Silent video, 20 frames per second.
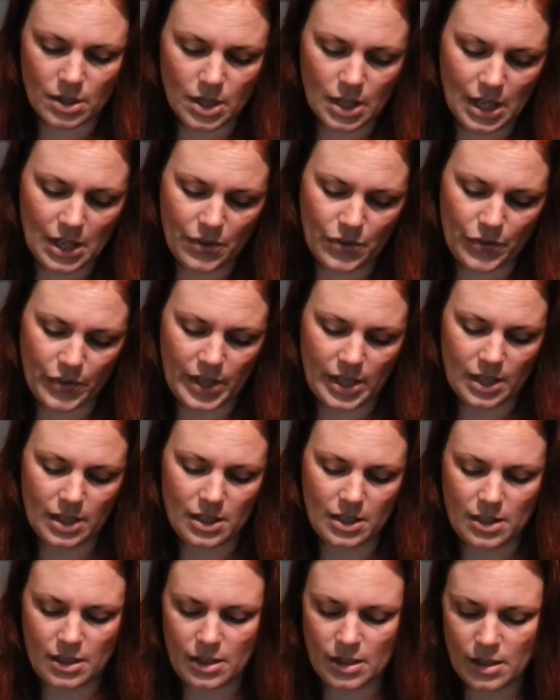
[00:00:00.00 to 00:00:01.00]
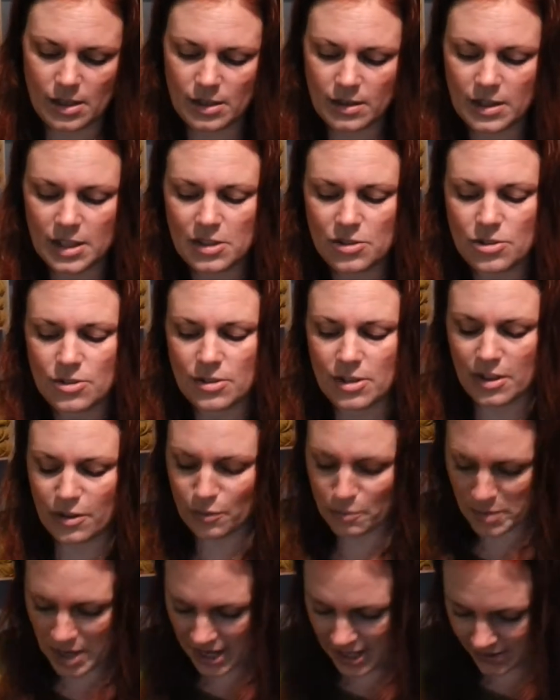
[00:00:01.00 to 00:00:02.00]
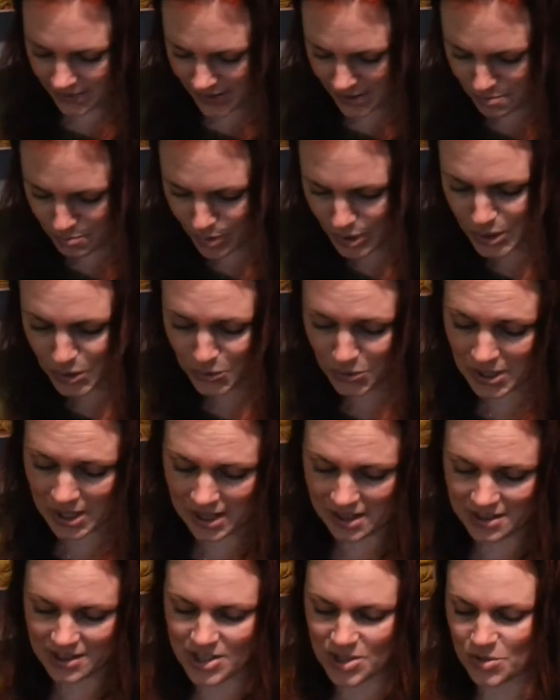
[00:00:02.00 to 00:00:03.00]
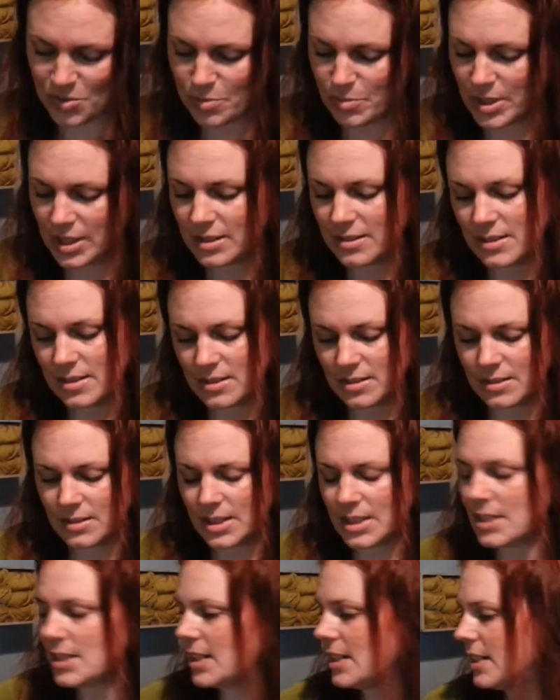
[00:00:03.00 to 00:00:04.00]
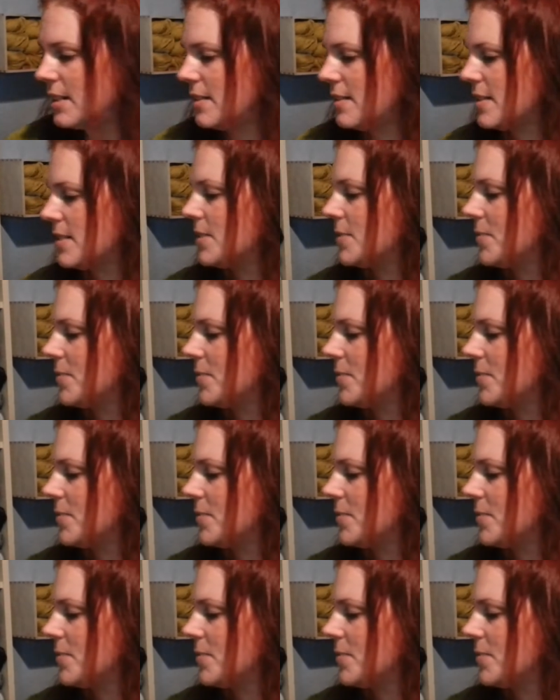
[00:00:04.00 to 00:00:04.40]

I think they should have made them blue here too, but they didn't.